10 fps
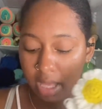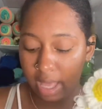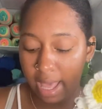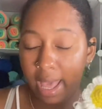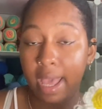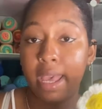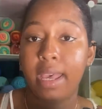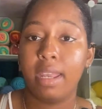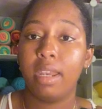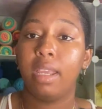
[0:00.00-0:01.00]

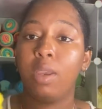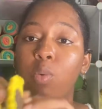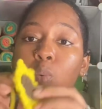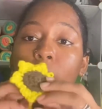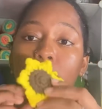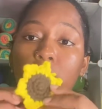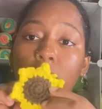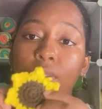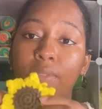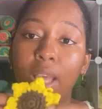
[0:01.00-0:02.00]
and 1
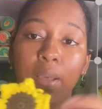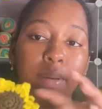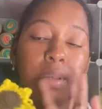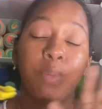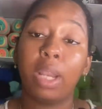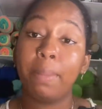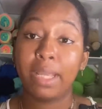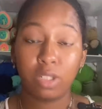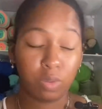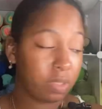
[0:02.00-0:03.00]
sunflower. Well, I
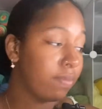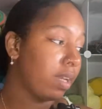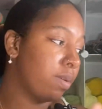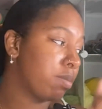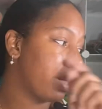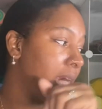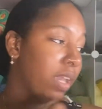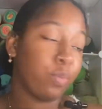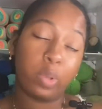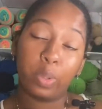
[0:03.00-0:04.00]
made 2 sunflowers, but I
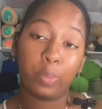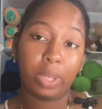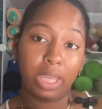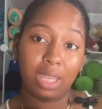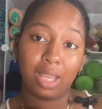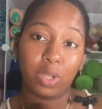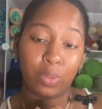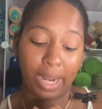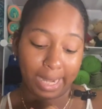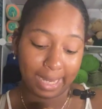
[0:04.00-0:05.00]
gave 1 away
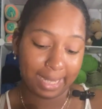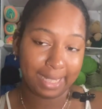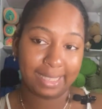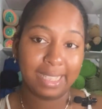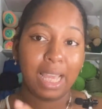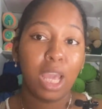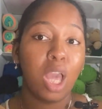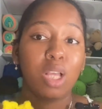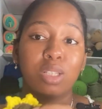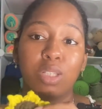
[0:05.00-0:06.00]
already.
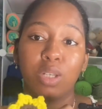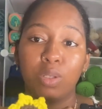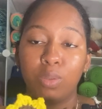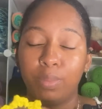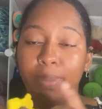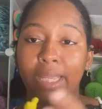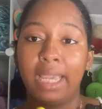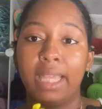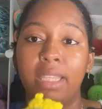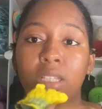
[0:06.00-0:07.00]
So, but
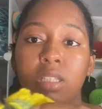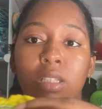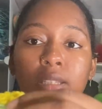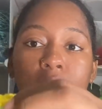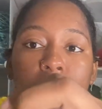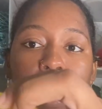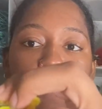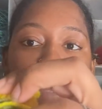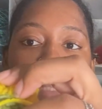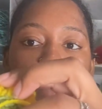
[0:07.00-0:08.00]
yeah, these snap
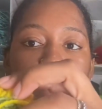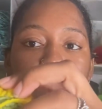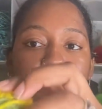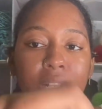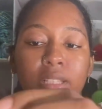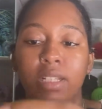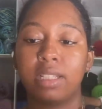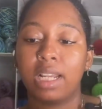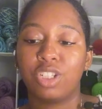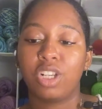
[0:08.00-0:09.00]
into the vents
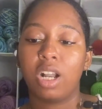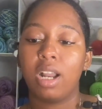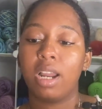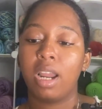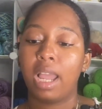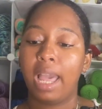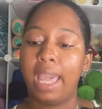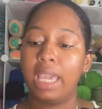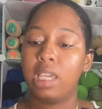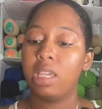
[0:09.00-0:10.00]
inside your car.
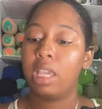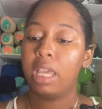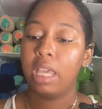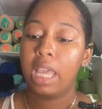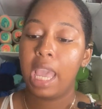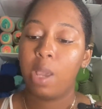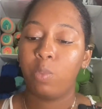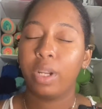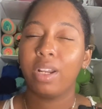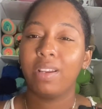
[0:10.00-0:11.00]
I am
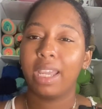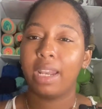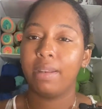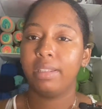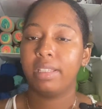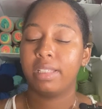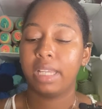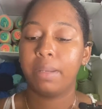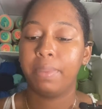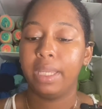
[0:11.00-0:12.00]
working on getting the
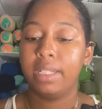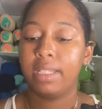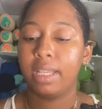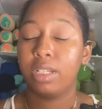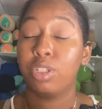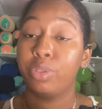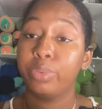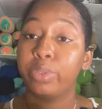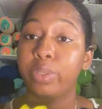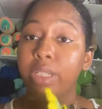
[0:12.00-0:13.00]
scent beads in
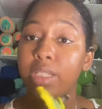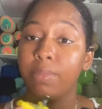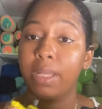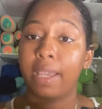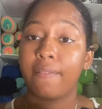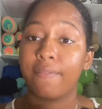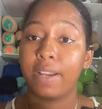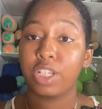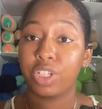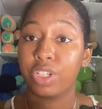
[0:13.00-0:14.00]
too, so these can be like
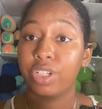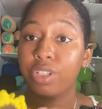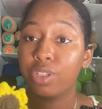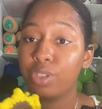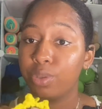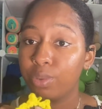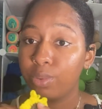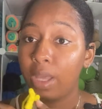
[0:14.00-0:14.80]
fresheners too,